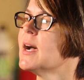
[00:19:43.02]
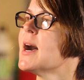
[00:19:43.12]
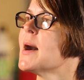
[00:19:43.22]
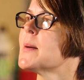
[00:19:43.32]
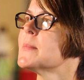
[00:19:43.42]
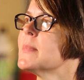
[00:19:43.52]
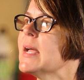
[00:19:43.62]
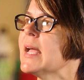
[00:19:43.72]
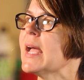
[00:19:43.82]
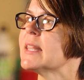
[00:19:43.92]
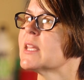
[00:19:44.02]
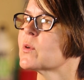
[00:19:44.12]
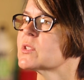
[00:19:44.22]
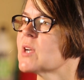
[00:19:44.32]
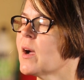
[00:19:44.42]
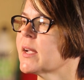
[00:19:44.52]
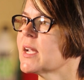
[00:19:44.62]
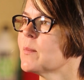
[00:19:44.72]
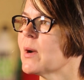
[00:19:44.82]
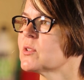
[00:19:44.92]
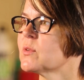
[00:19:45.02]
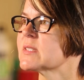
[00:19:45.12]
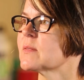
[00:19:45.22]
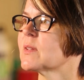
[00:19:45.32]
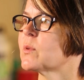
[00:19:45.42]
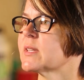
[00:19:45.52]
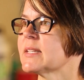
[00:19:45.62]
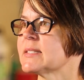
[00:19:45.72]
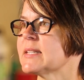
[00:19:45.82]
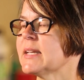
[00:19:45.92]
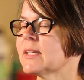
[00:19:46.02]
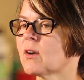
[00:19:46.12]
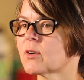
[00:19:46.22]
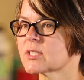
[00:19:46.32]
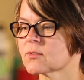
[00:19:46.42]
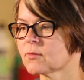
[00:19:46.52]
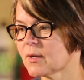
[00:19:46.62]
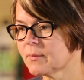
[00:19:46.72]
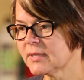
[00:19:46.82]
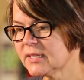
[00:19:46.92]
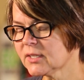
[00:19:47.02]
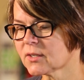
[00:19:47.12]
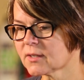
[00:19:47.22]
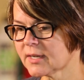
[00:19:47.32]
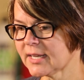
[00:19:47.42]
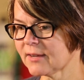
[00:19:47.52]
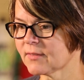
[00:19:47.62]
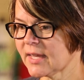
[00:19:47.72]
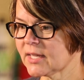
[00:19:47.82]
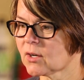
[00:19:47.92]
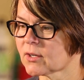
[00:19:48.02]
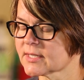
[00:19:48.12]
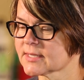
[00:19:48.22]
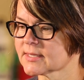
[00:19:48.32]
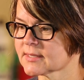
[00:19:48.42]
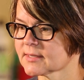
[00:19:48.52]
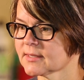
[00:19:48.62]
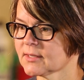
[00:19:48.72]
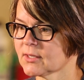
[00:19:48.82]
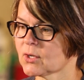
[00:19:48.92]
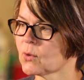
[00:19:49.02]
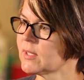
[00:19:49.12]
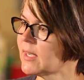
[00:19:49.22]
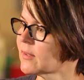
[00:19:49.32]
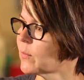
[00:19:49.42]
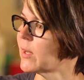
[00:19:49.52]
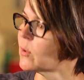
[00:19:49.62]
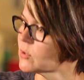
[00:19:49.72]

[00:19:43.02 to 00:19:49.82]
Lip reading: And they were talking about doing something where they take an artist from here and have that artist go the other way, go